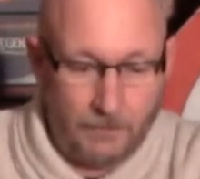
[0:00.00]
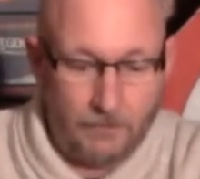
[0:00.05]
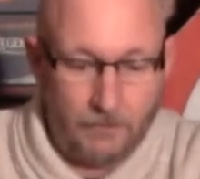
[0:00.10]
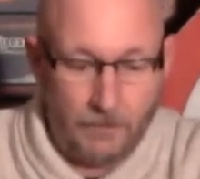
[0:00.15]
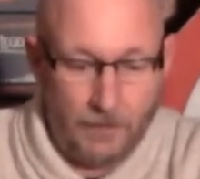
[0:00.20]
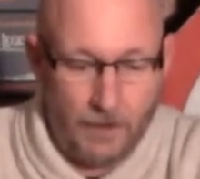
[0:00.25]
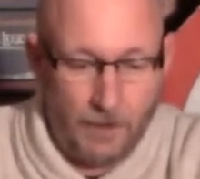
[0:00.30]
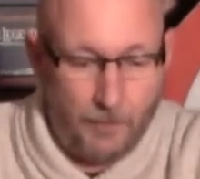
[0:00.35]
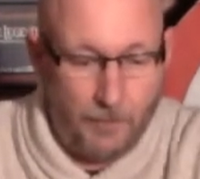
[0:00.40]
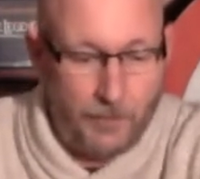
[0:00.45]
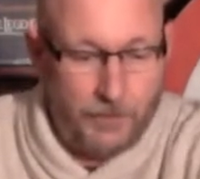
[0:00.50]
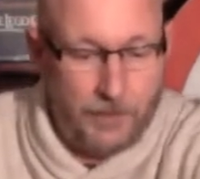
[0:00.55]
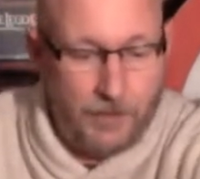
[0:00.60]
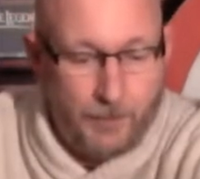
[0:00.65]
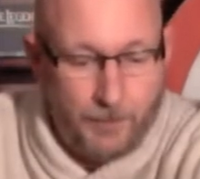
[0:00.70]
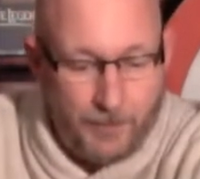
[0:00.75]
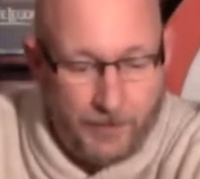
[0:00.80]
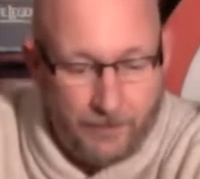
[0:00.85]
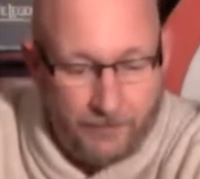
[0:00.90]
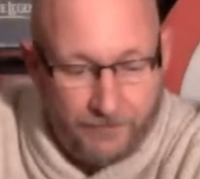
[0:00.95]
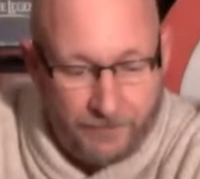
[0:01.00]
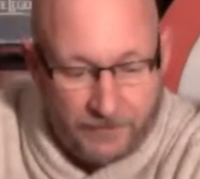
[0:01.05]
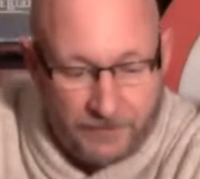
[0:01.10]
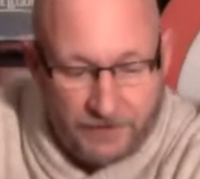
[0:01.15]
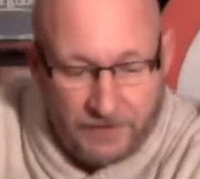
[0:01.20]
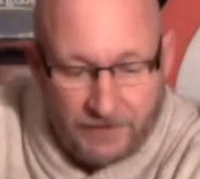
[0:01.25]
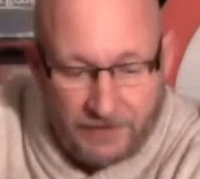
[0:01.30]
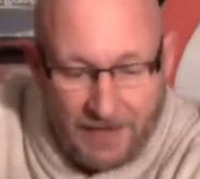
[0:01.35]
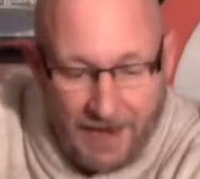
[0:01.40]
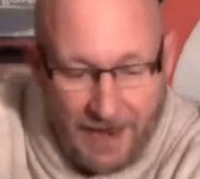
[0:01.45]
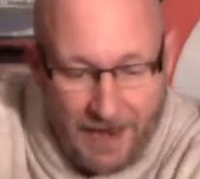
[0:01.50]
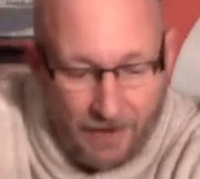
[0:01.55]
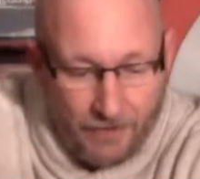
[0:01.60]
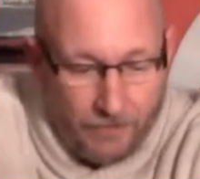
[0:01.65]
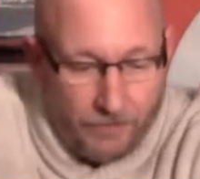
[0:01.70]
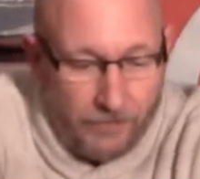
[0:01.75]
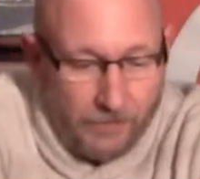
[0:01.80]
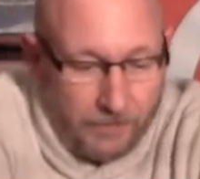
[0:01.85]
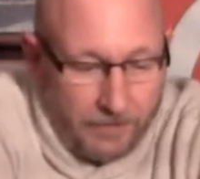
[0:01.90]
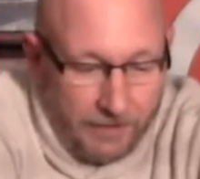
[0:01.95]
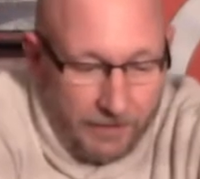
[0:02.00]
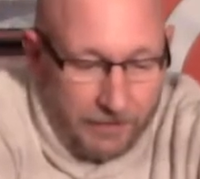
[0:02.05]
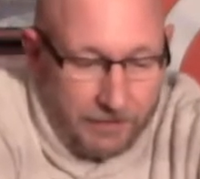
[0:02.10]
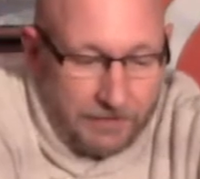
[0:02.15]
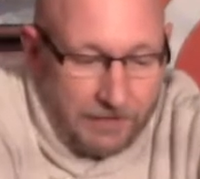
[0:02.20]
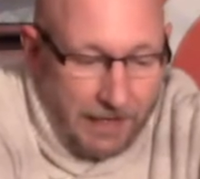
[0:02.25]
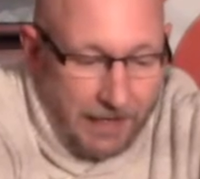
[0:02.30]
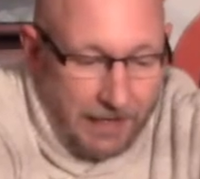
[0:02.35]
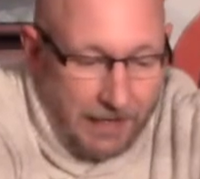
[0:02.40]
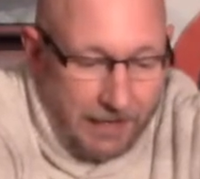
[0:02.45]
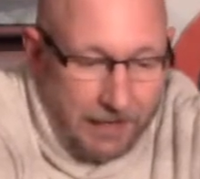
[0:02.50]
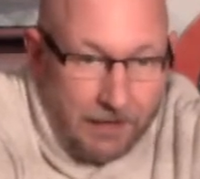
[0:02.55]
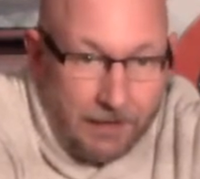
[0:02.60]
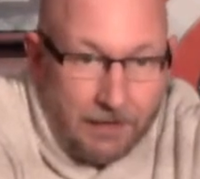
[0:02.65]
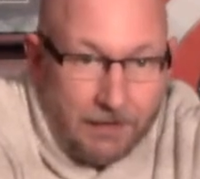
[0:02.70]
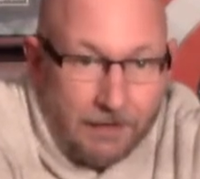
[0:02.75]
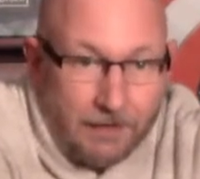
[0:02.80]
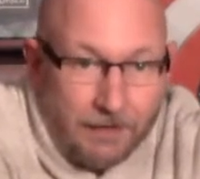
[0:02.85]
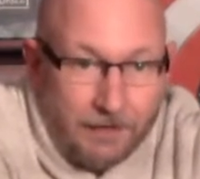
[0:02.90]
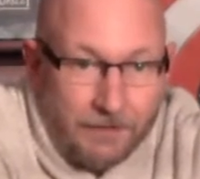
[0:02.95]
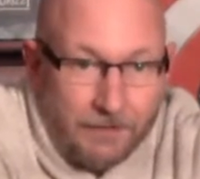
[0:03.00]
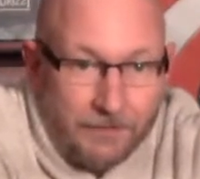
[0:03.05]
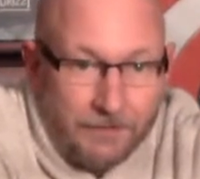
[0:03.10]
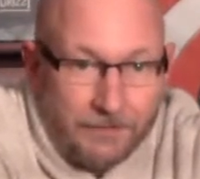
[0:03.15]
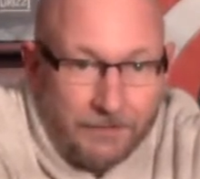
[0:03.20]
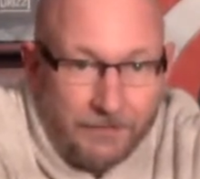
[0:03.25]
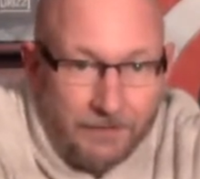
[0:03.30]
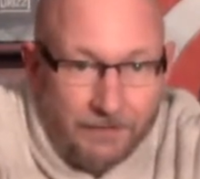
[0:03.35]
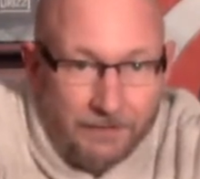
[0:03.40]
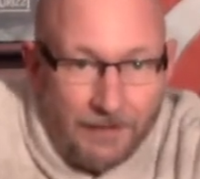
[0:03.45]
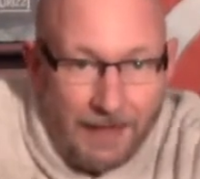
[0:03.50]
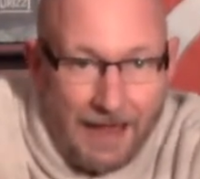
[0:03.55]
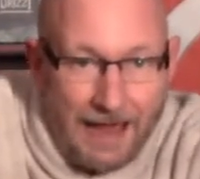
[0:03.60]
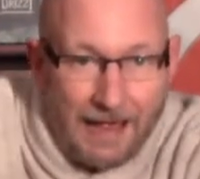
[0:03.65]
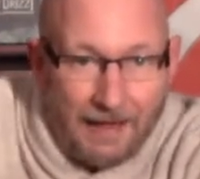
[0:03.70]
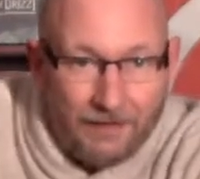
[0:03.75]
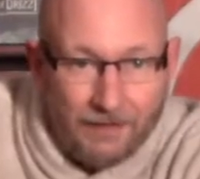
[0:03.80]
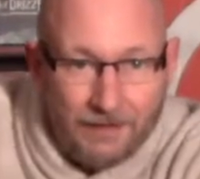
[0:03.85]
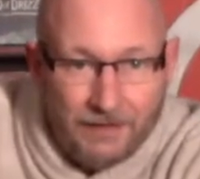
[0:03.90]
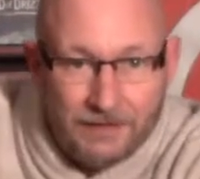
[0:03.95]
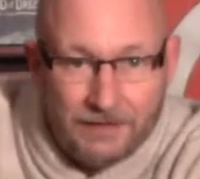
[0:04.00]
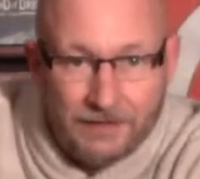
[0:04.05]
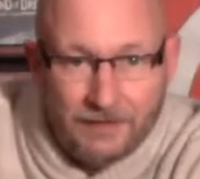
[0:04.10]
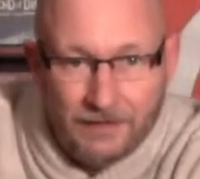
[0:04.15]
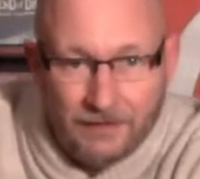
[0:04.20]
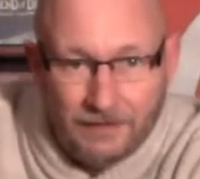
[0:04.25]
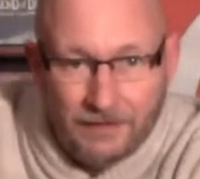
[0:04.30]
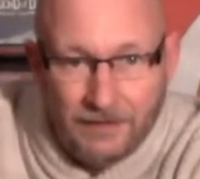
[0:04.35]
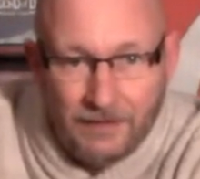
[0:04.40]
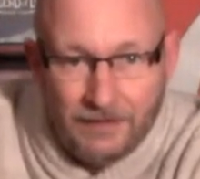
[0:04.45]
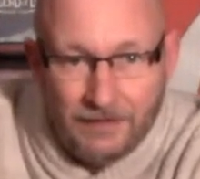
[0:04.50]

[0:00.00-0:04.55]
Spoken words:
put it up here for scale. Here's Atlas, the